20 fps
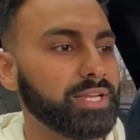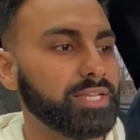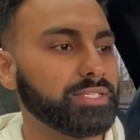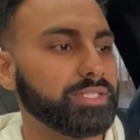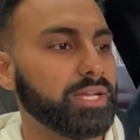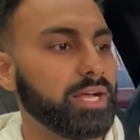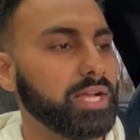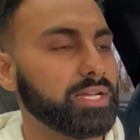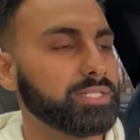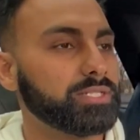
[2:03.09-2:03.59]

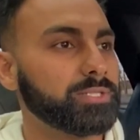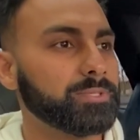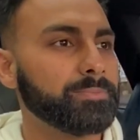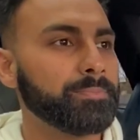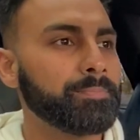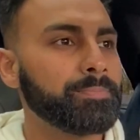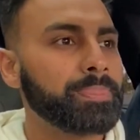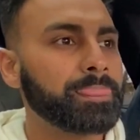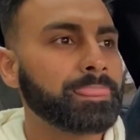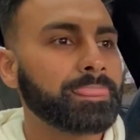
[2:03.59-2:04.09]
exhaust.
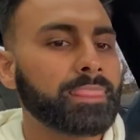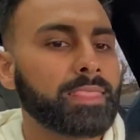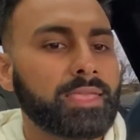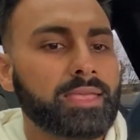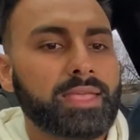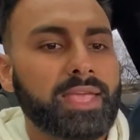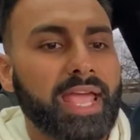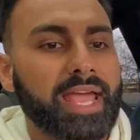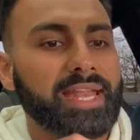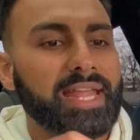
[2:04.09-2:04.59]

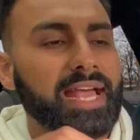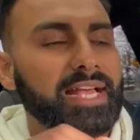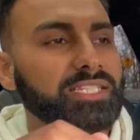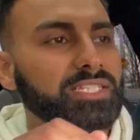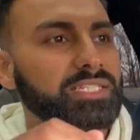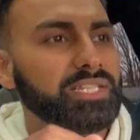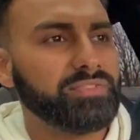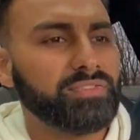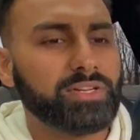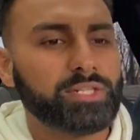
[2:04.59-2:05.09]
And it
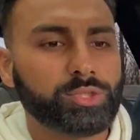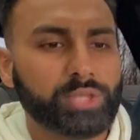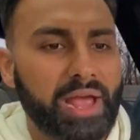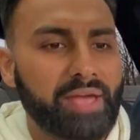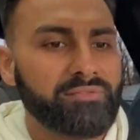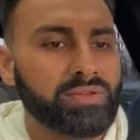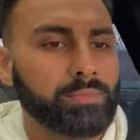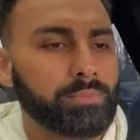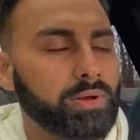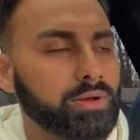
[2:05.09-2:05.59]
has different
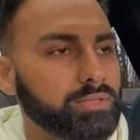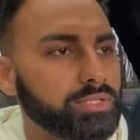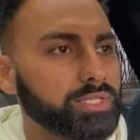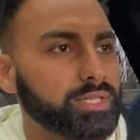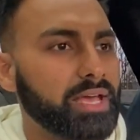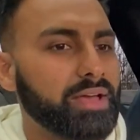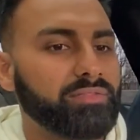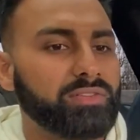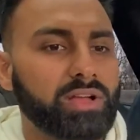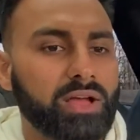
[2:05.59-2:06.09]
driving modes.
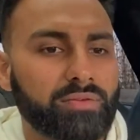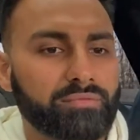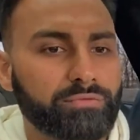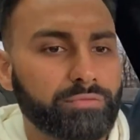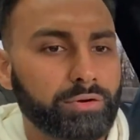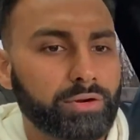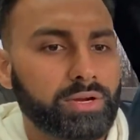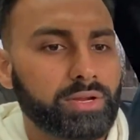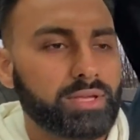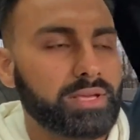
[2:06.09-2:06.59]
You have
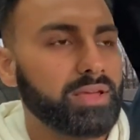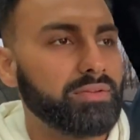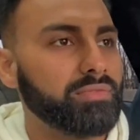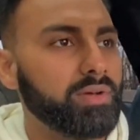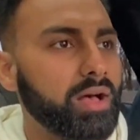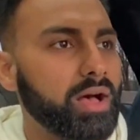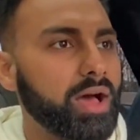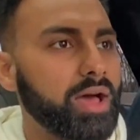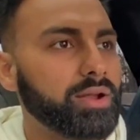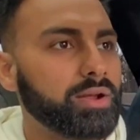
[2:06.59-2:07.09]
comfort, you
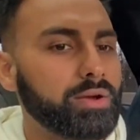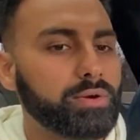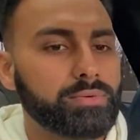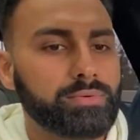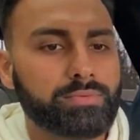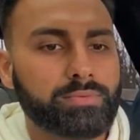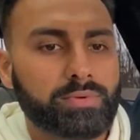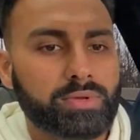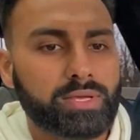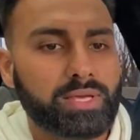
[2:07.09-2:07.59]
have
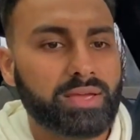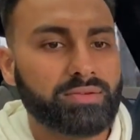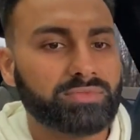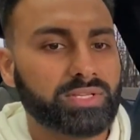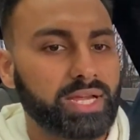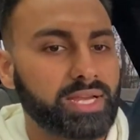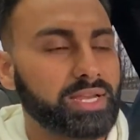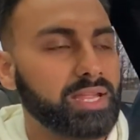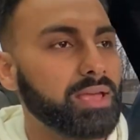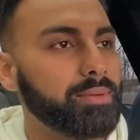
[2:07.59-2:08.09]
auto, you have
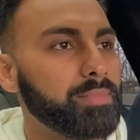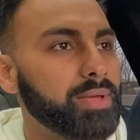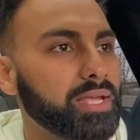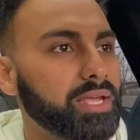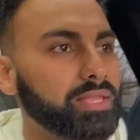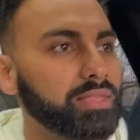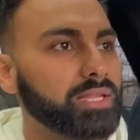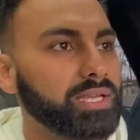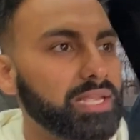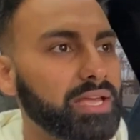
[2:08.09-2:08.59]

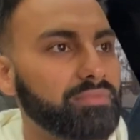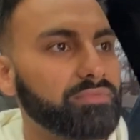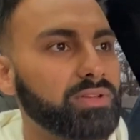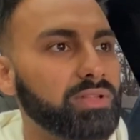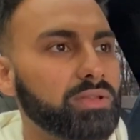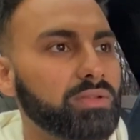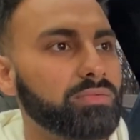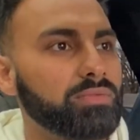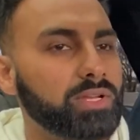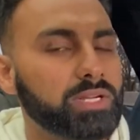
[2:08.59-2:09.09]
dynamic, and then you have
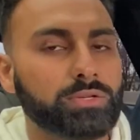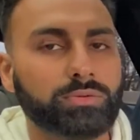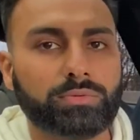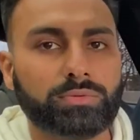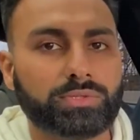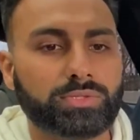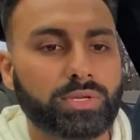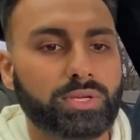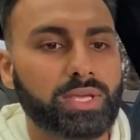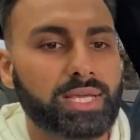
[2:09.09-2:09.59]

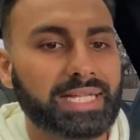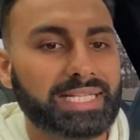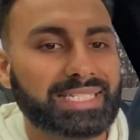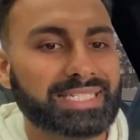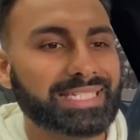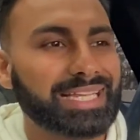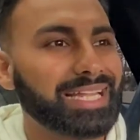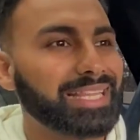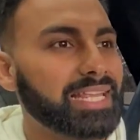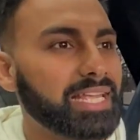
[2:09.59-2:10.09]
individual. So you could
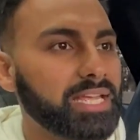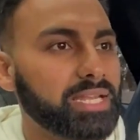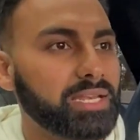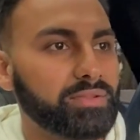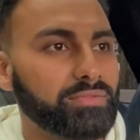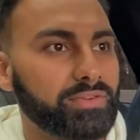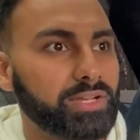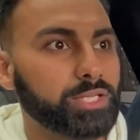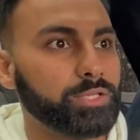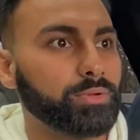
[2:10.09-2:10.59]
set the
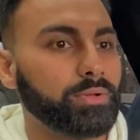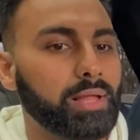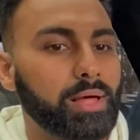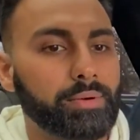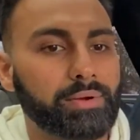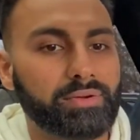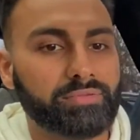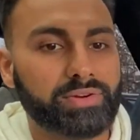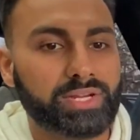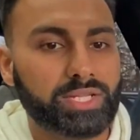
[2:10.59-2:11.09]
individual
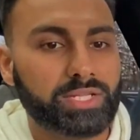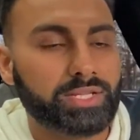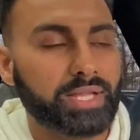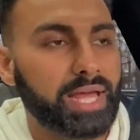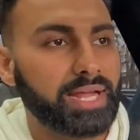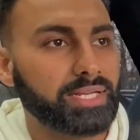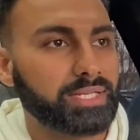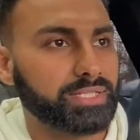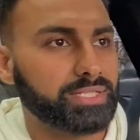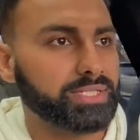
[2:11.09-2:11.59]
however you'd
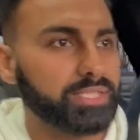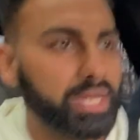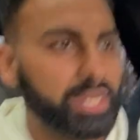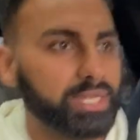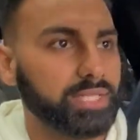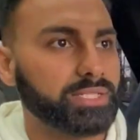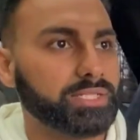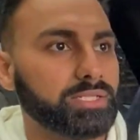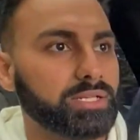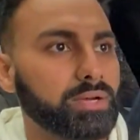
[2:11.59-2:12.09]
like to set
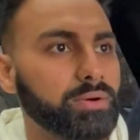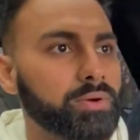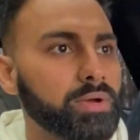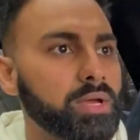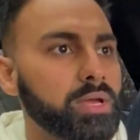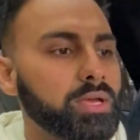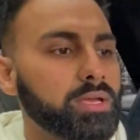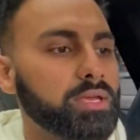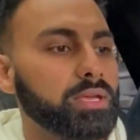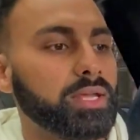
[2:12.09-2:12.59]
it. So
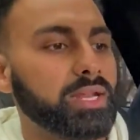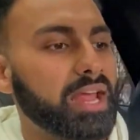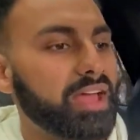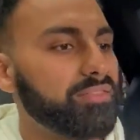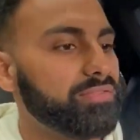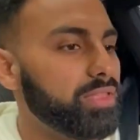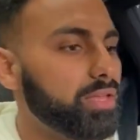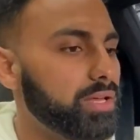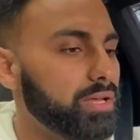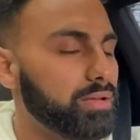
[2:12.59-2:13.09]
you can
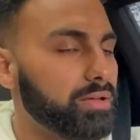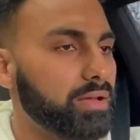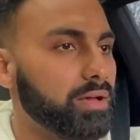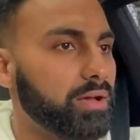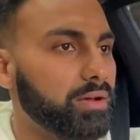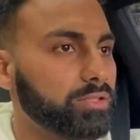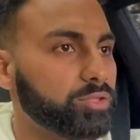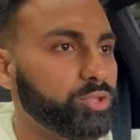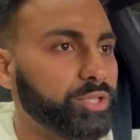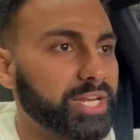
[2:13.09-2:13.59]
have the
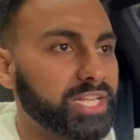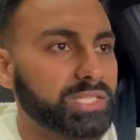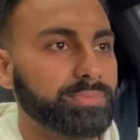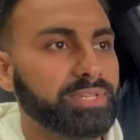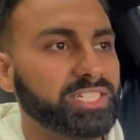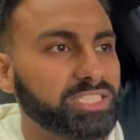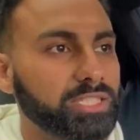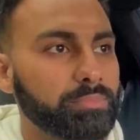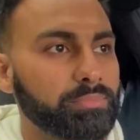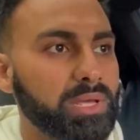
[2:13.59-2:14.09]

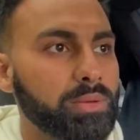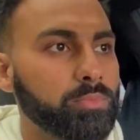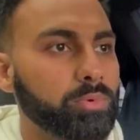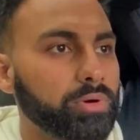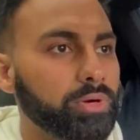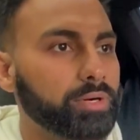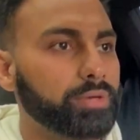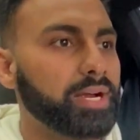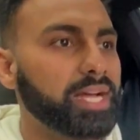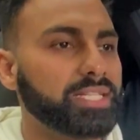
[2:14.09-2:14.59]
transmission be
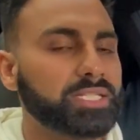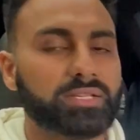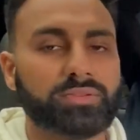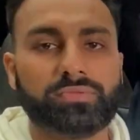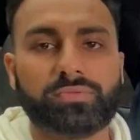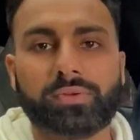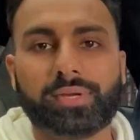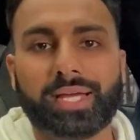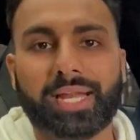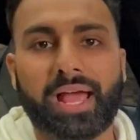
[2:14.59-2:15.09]
more aggressive.
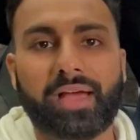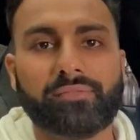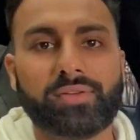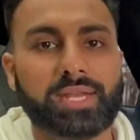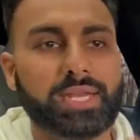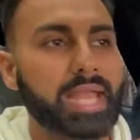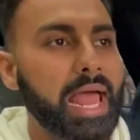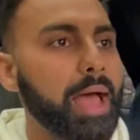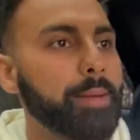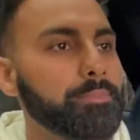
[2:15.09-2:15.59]
You could have
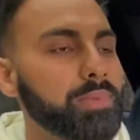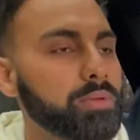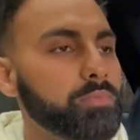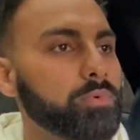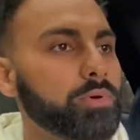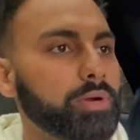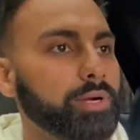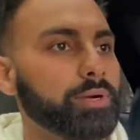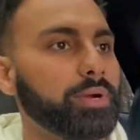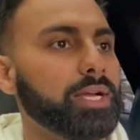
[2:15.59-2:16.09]
it not be
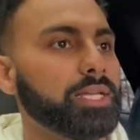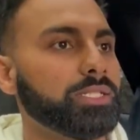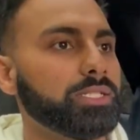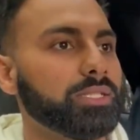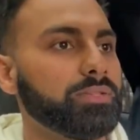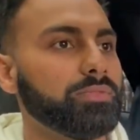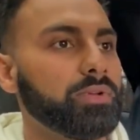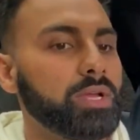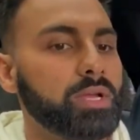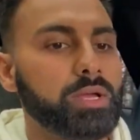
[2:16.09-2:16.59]
more
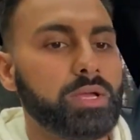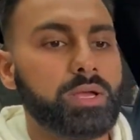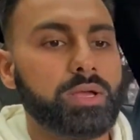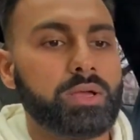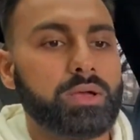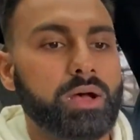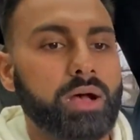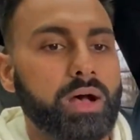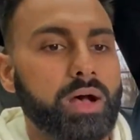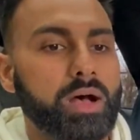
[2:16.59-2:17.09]
aggressive.
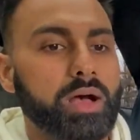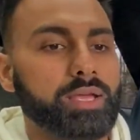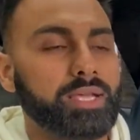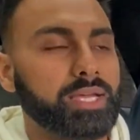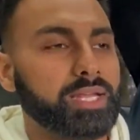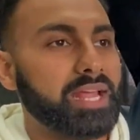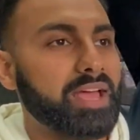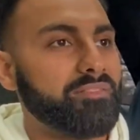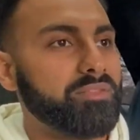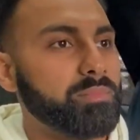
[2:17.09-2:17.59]
You
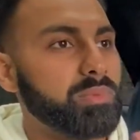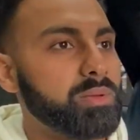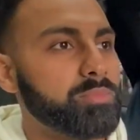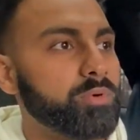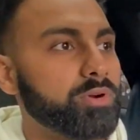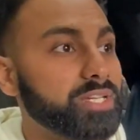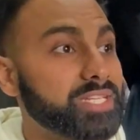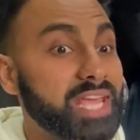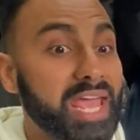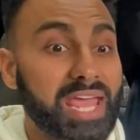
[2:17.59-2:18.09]
could have it be
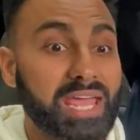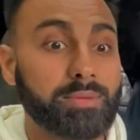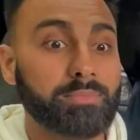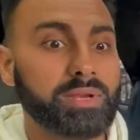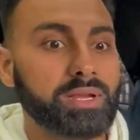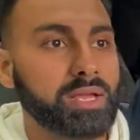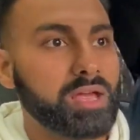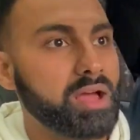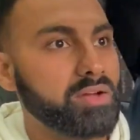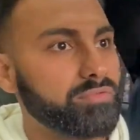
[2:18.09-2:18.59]
more tame
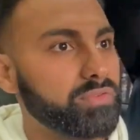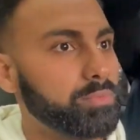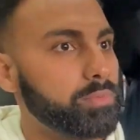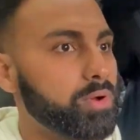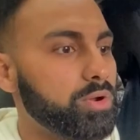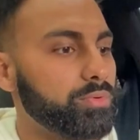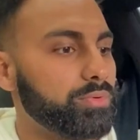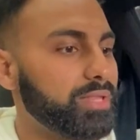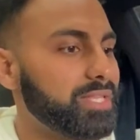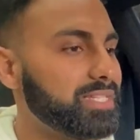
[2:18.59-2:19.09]
in comfort
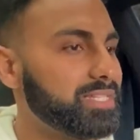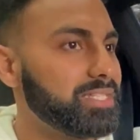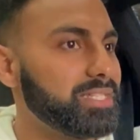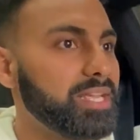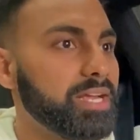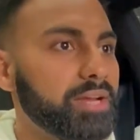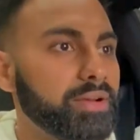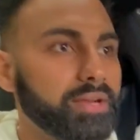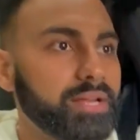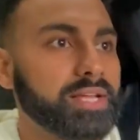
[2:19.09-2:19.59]
mode, where the
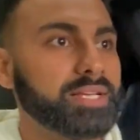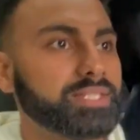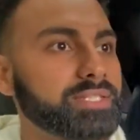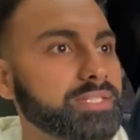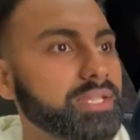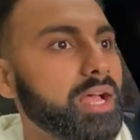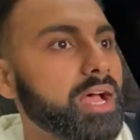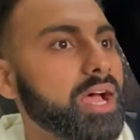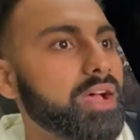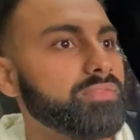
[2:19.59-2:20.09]
steering
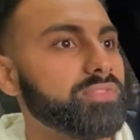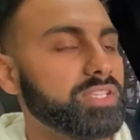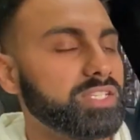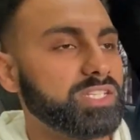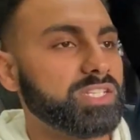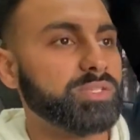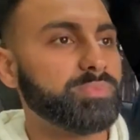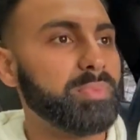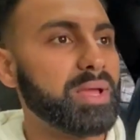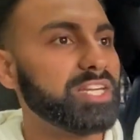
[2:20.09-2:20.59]
is soft, the
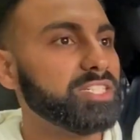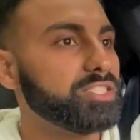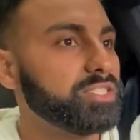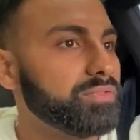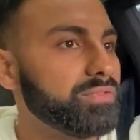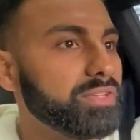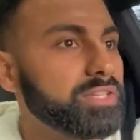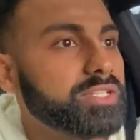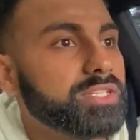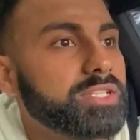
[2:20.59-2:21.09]

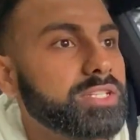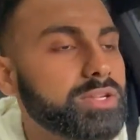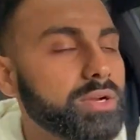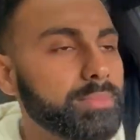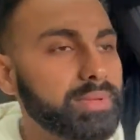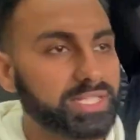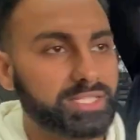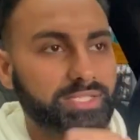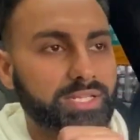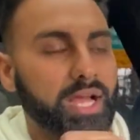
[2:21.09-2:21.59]
suspension feels a
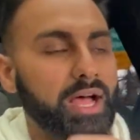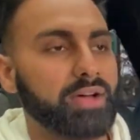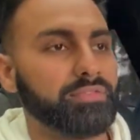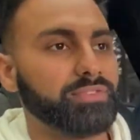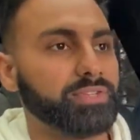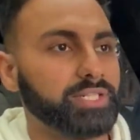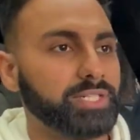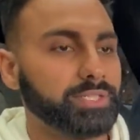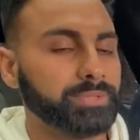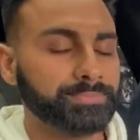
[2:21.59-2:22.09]
little bit
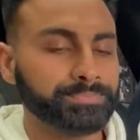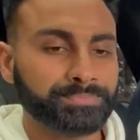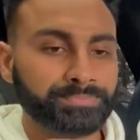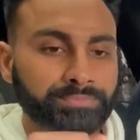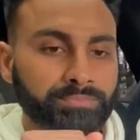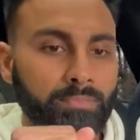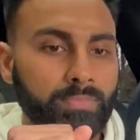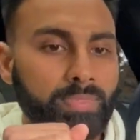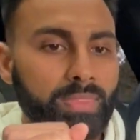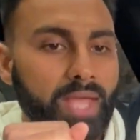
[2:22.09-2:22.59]
softer.
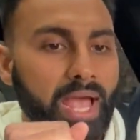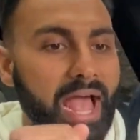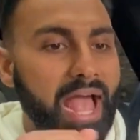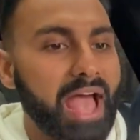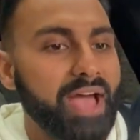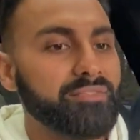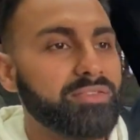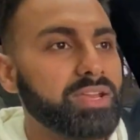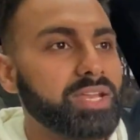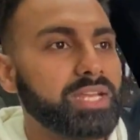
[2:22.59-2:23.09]
I
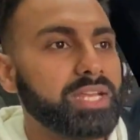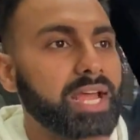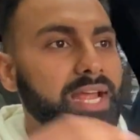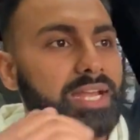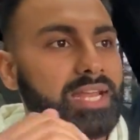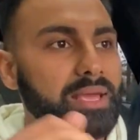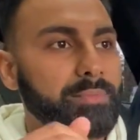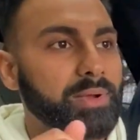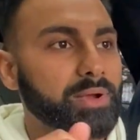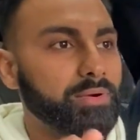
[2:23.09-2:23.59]
have it in
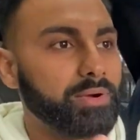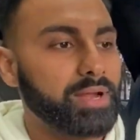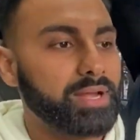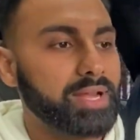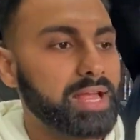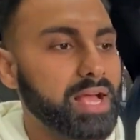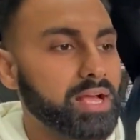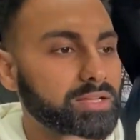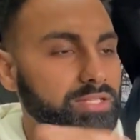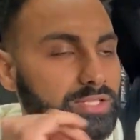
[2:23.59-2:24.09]
dynamic right
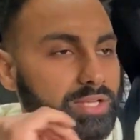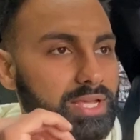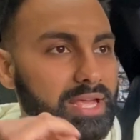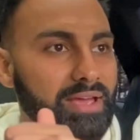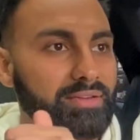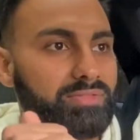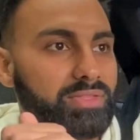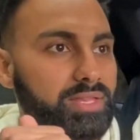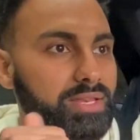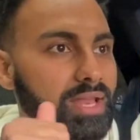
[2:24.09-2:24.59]
now, so you
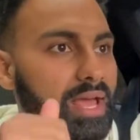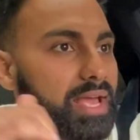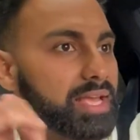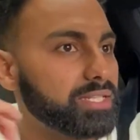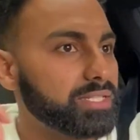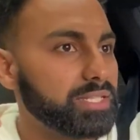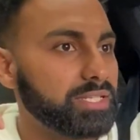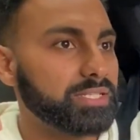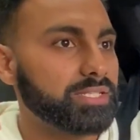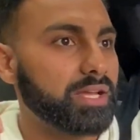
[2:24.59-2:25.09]
have the
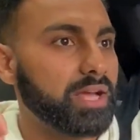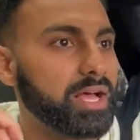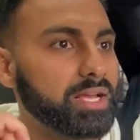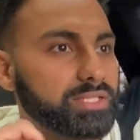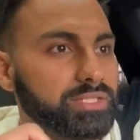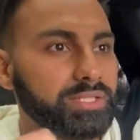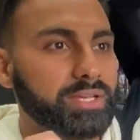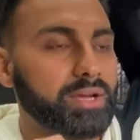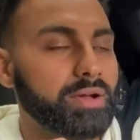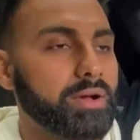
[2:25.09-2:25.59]
nice
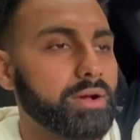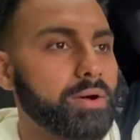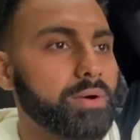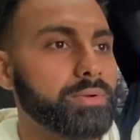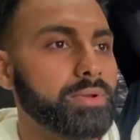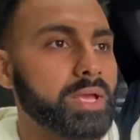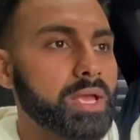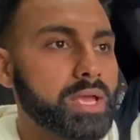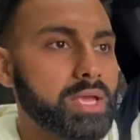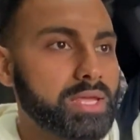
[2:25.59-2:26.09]
exhaust
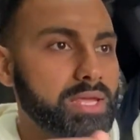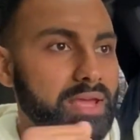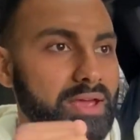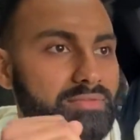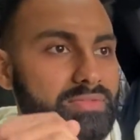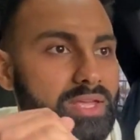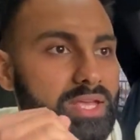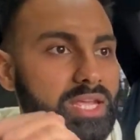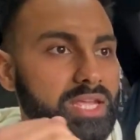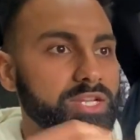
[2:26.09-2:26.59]
tone, you
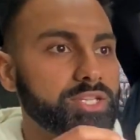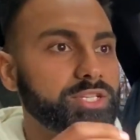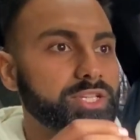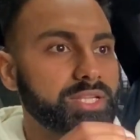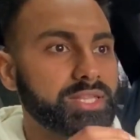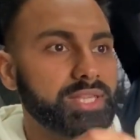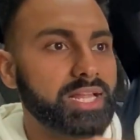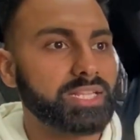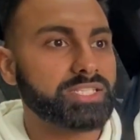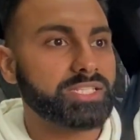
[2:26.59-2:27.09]
have the
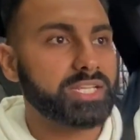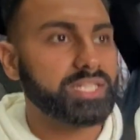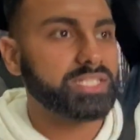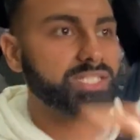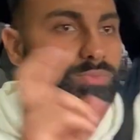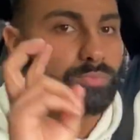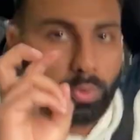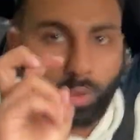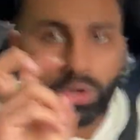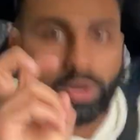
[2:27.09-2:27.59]
engine that's in
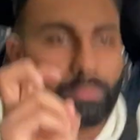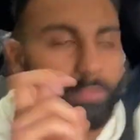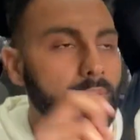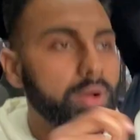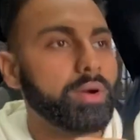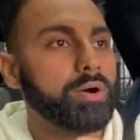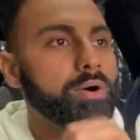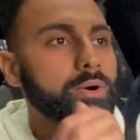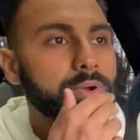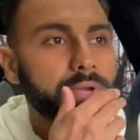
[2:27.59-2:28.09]
sport
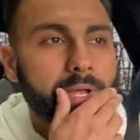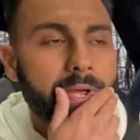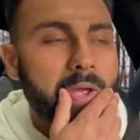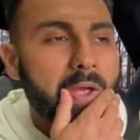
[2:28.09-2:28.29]
mode,